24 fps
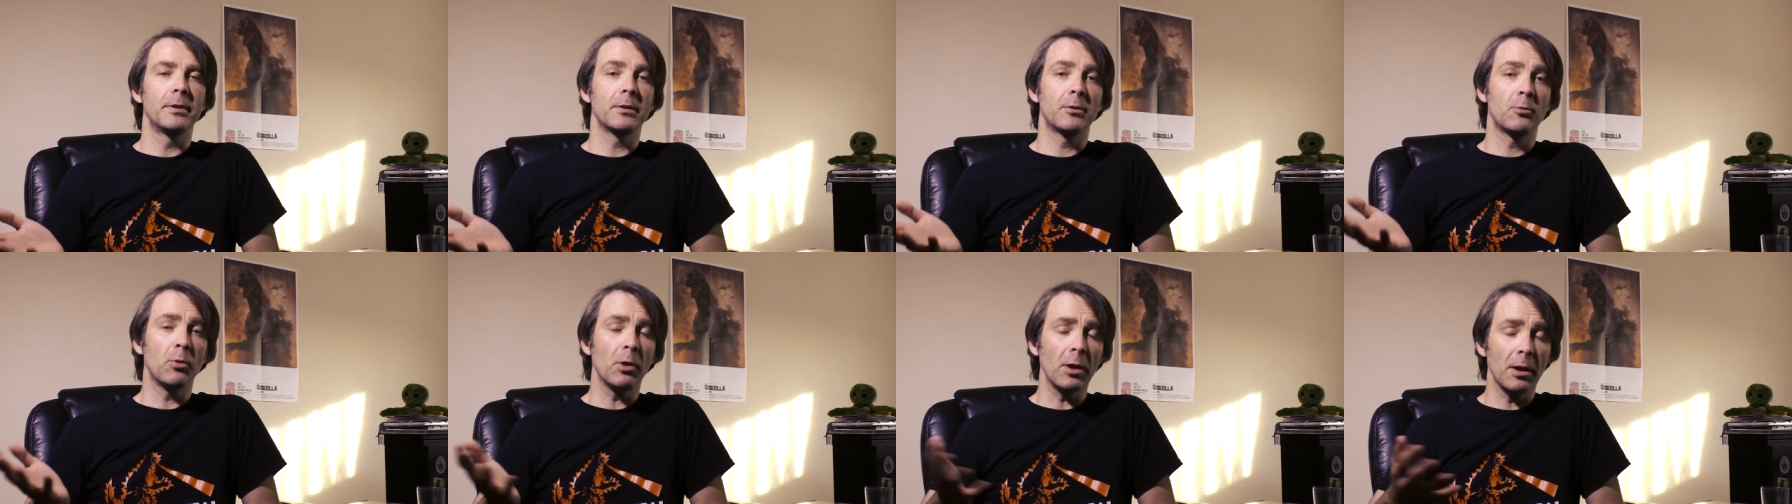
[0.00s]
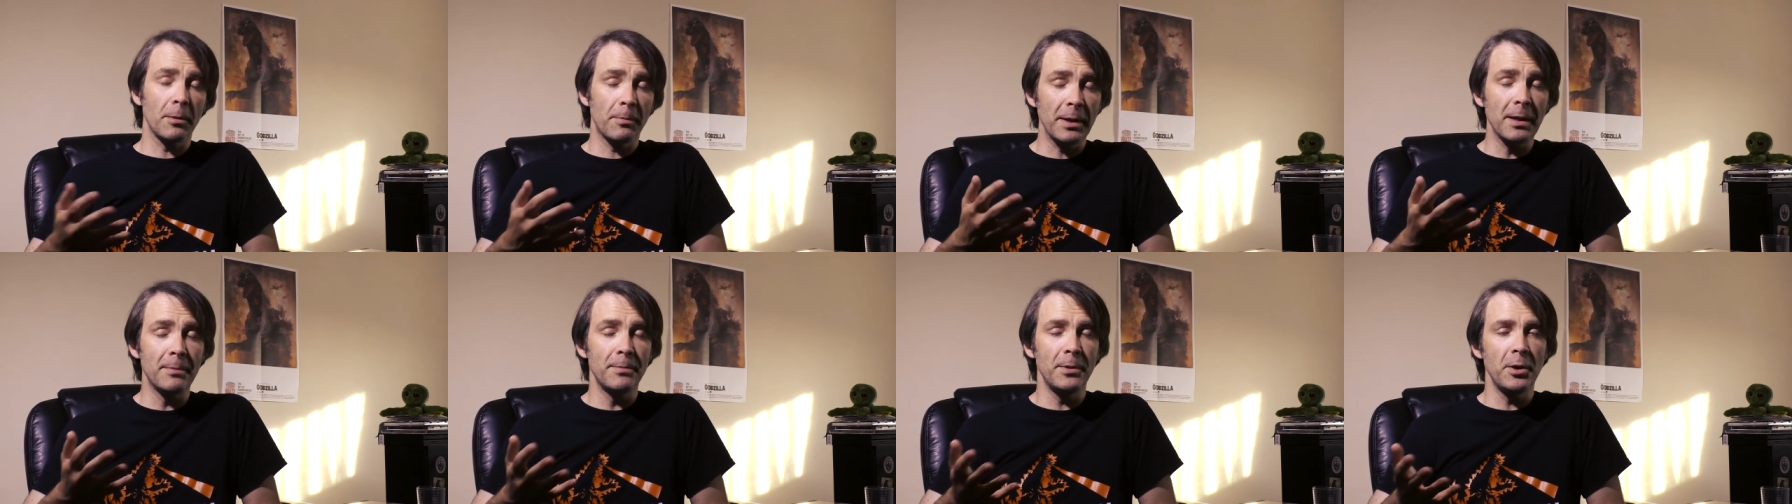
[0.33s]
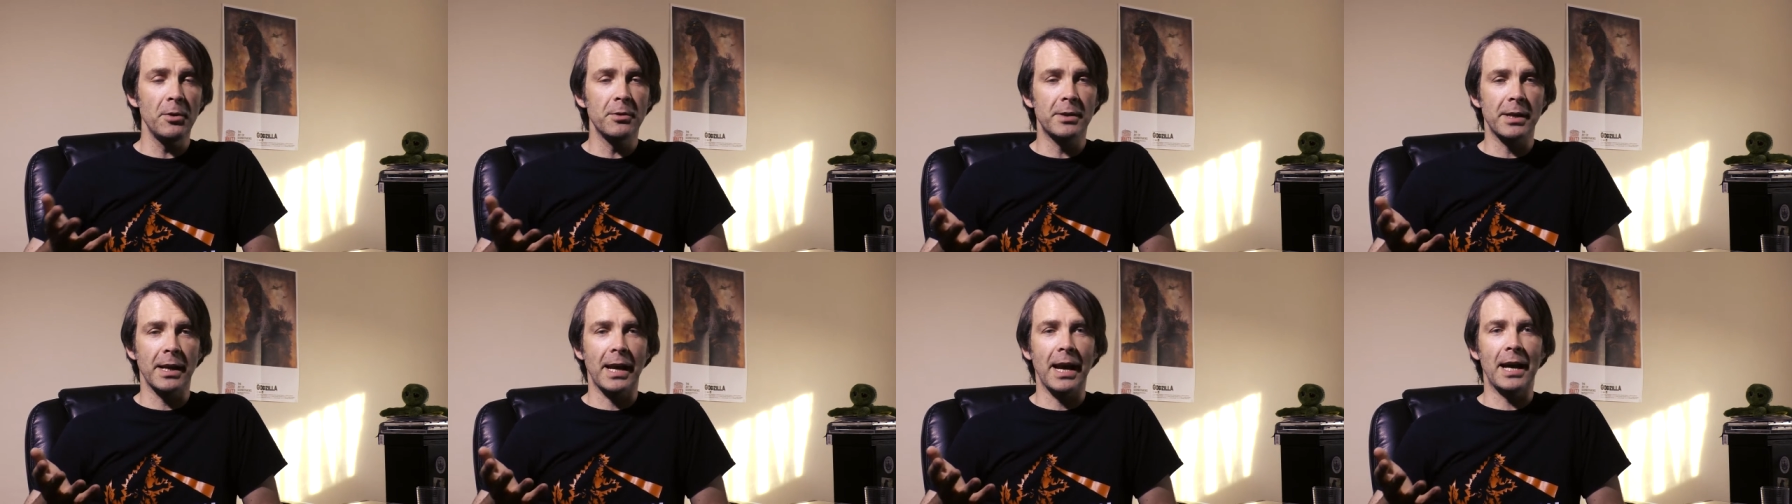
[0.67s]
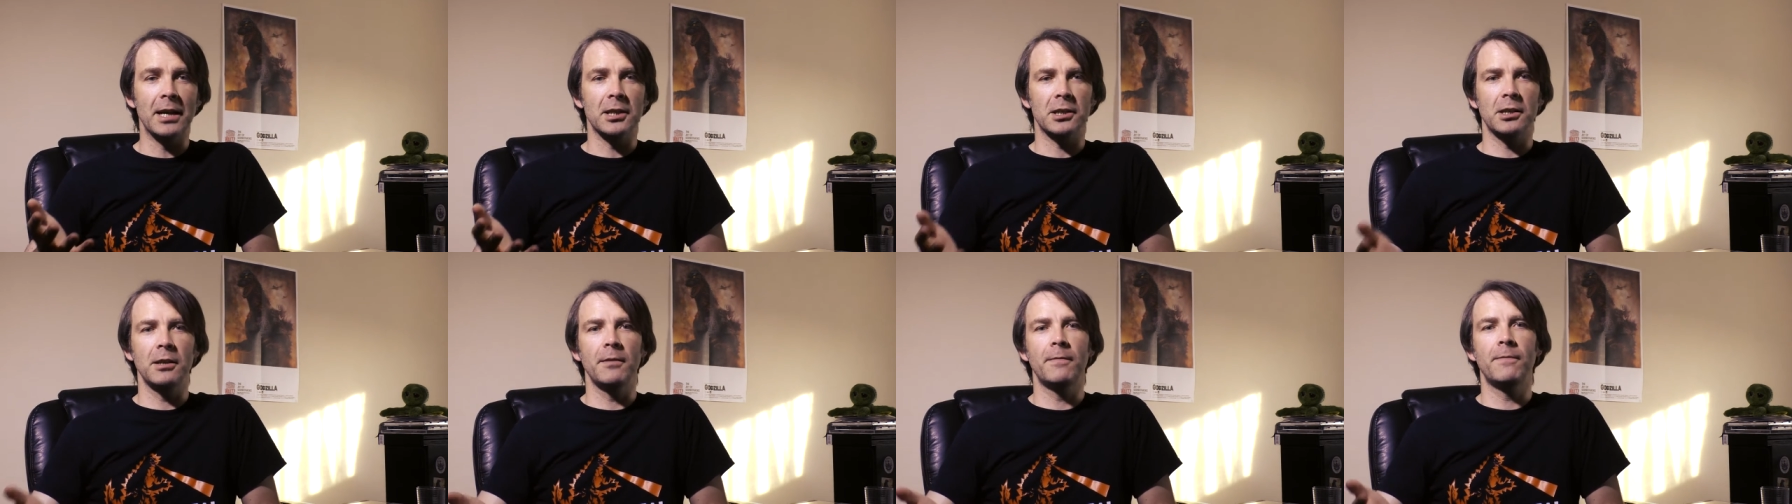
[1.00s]
quite a bit of music
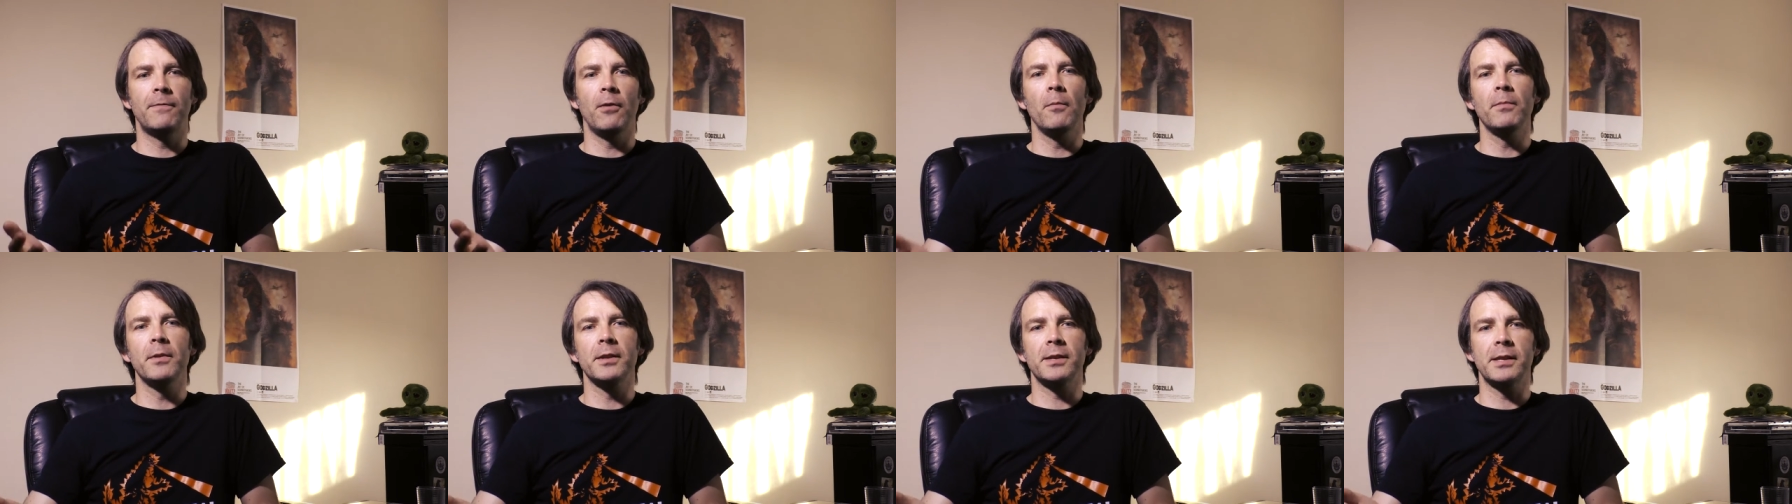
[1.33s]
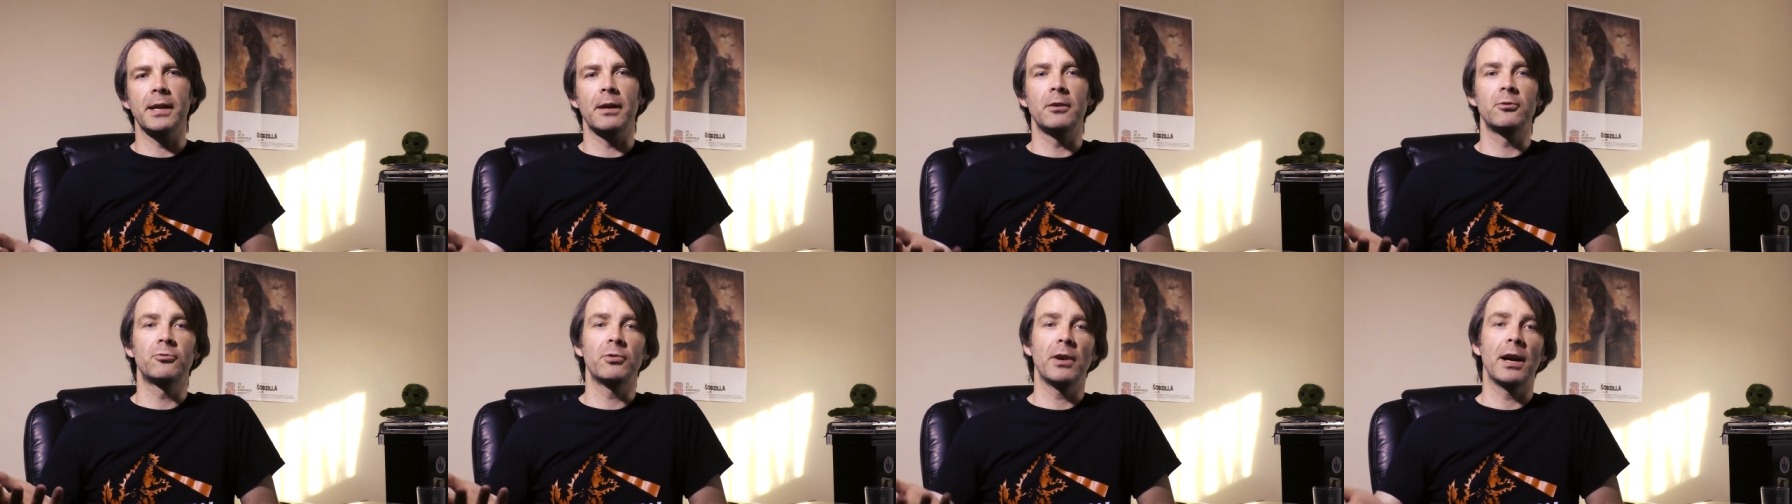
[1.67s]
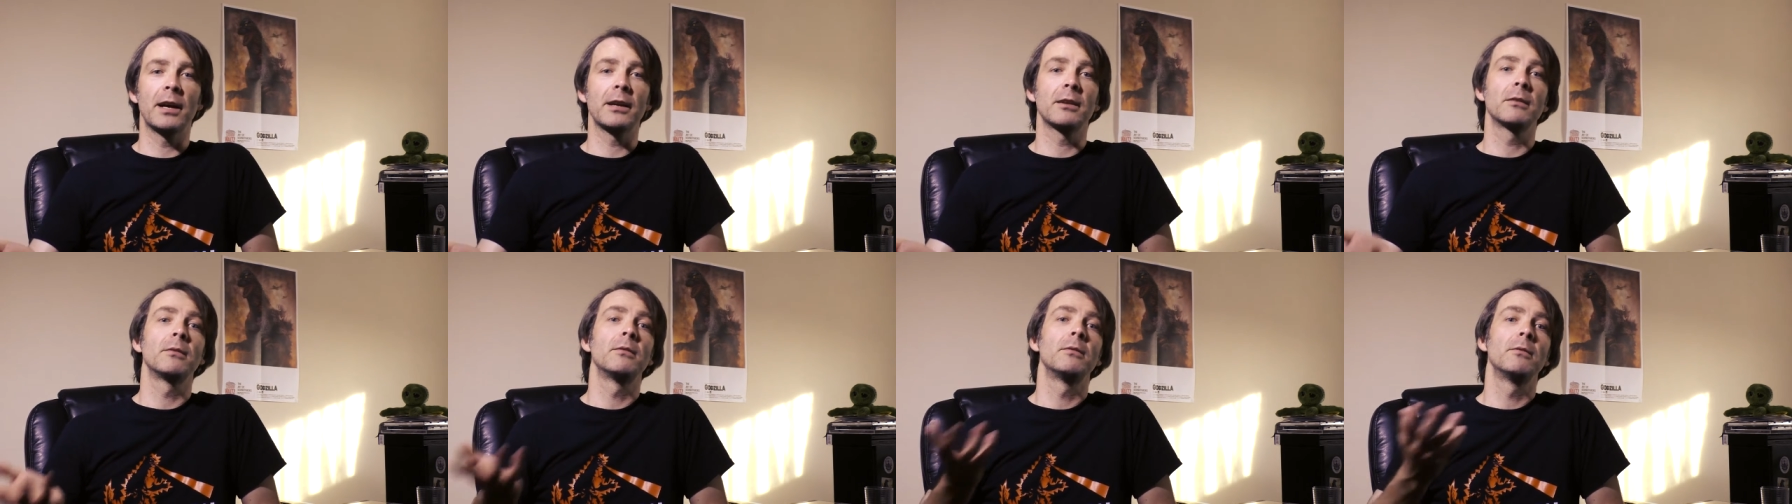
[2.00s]
actually from the soundtrack